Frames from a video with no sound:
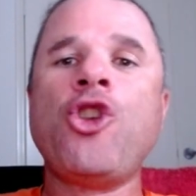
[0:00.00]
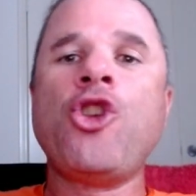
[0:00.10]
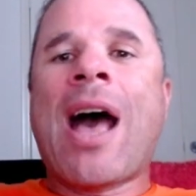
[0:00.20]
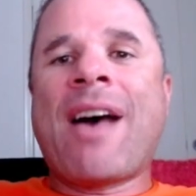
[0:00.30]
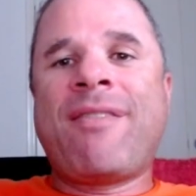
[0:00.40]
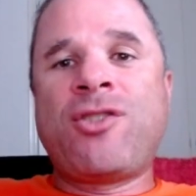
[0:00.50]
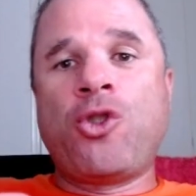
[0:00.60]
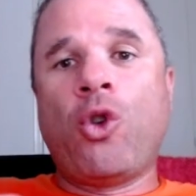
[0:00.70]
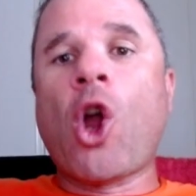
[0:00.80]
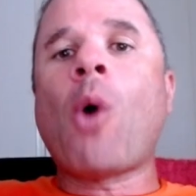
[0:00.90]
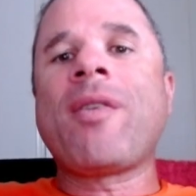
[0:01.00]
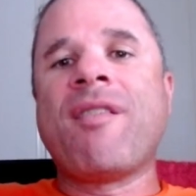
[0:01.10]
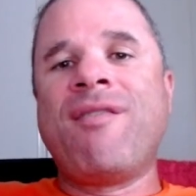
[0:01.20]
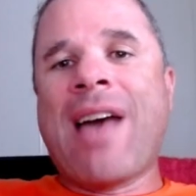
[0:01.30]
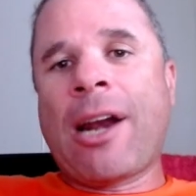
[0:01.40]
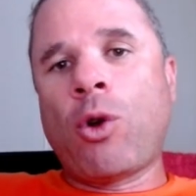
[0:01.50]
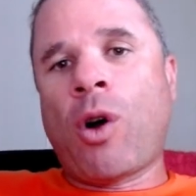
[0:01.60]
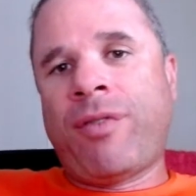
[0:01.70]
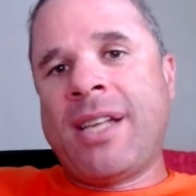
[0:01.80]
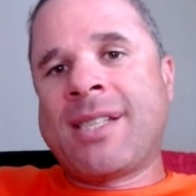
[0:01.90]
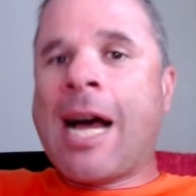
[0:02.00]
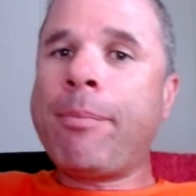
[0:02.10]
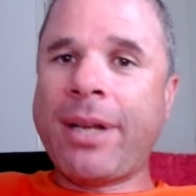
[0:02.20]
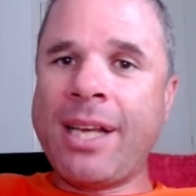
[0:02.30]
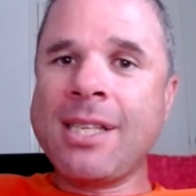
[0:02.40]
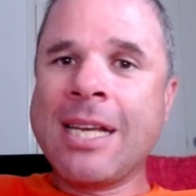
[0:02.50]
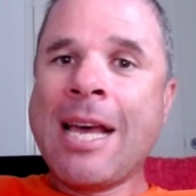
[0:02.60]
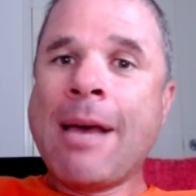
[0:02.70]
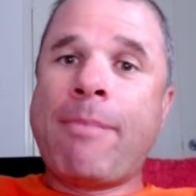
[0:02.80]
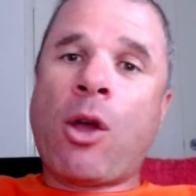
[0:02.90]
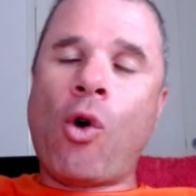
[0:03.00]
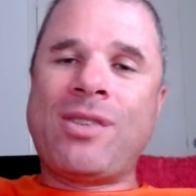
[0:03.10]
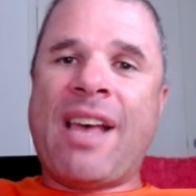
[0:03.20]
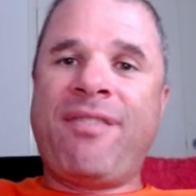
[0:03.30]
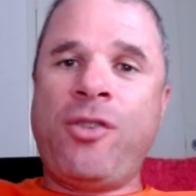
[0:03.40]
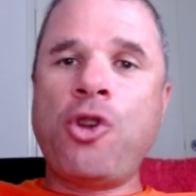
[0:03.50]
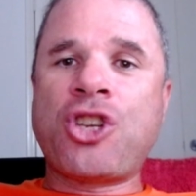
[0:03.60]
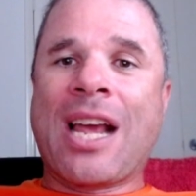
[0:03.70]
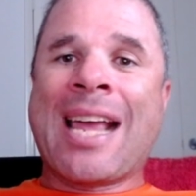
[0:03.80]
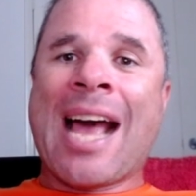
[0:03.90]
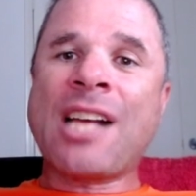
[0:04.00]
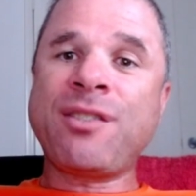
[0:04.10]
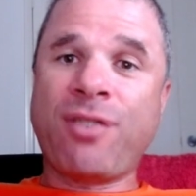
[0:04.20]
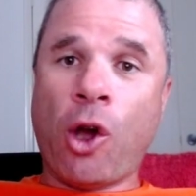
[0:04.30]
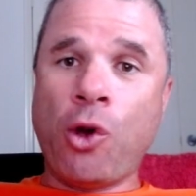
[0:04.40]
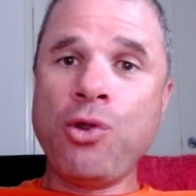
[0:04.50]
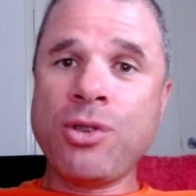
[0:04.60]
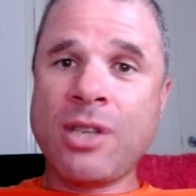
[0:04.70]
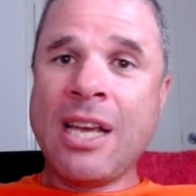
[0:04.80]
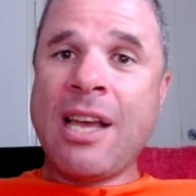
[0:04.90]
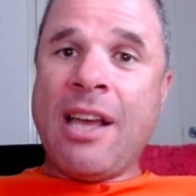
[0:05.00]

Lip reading: you have to lower the value of these companies because their future cash flows,